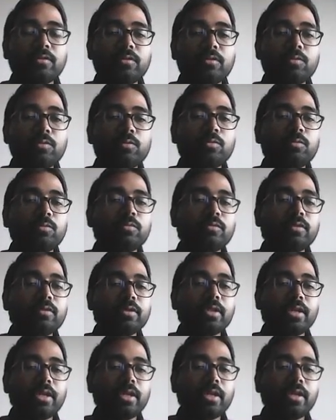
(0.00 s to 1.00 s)
2,
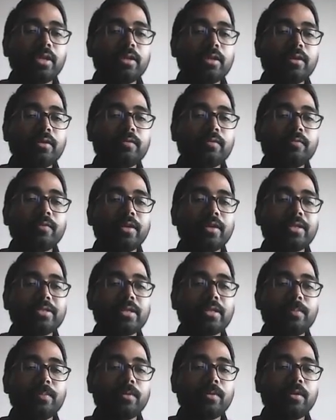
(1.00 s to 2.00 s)
3, for
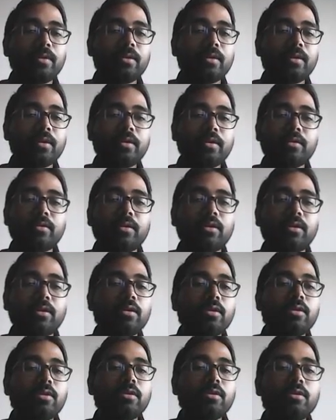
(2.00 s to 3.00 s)
example. Okay.
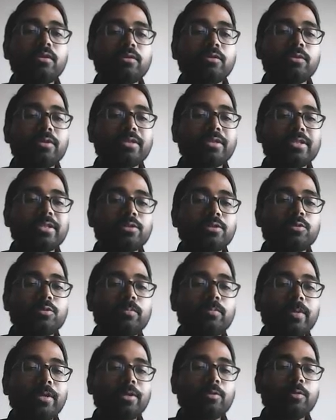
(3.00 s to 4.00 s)
So this is
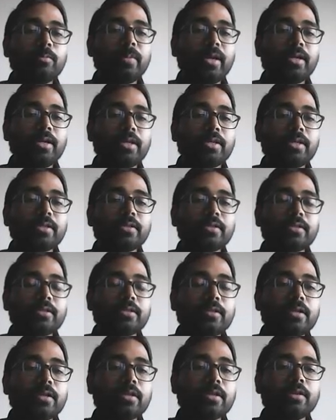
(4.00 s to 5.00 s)
2 by 2 matrix.